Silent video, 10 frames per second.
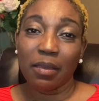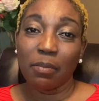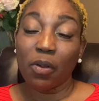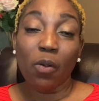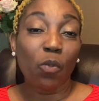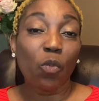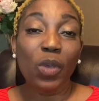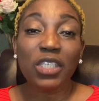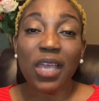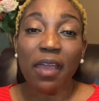But
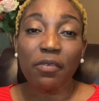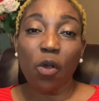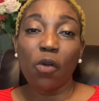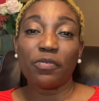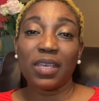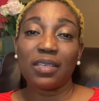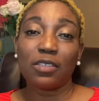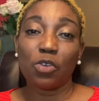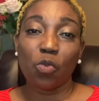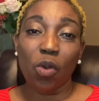whichever of
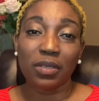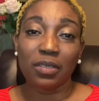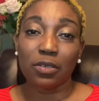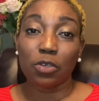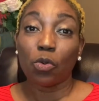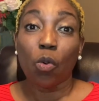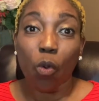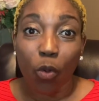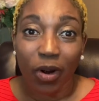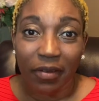this you want to do, or
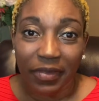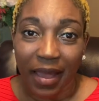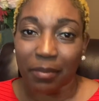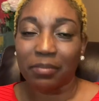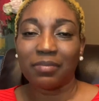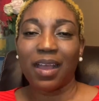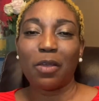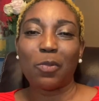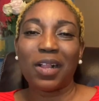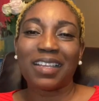all of them, I
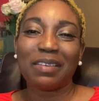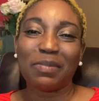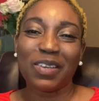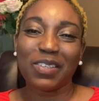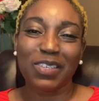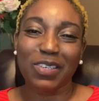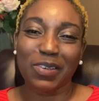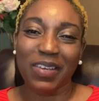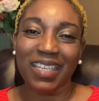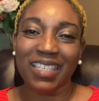welcome you to
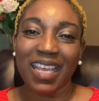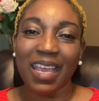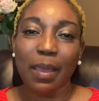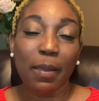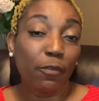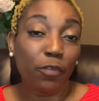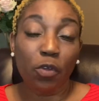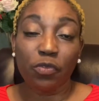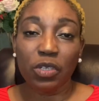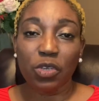do it.
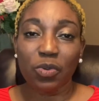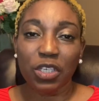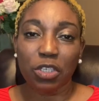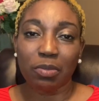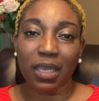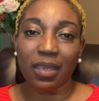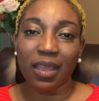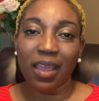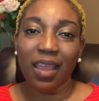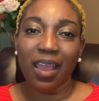Feel free to reach me.
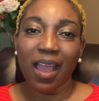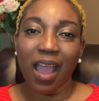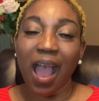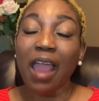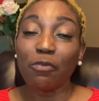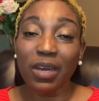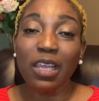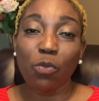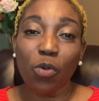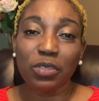I
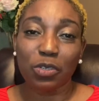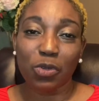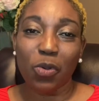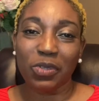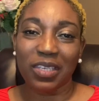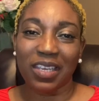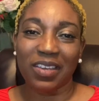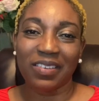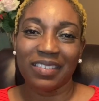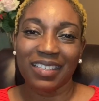really want to talk to
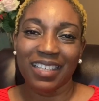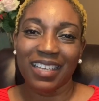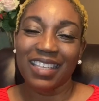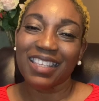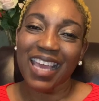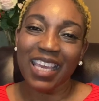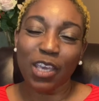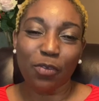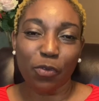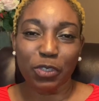you. Thank
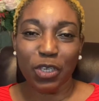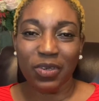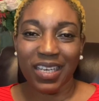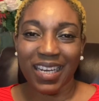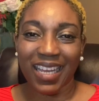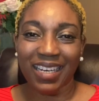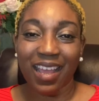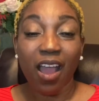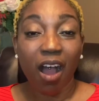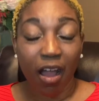you for tuning in.
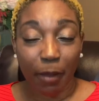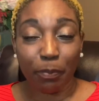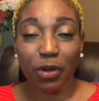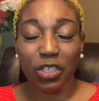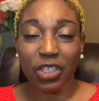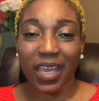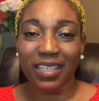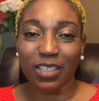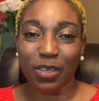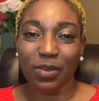I
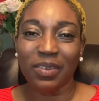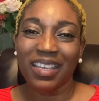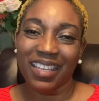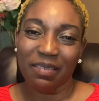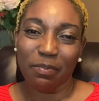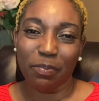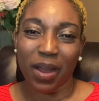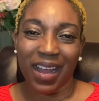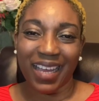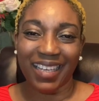appreciate you.
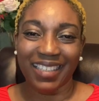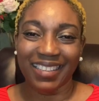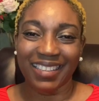Bye.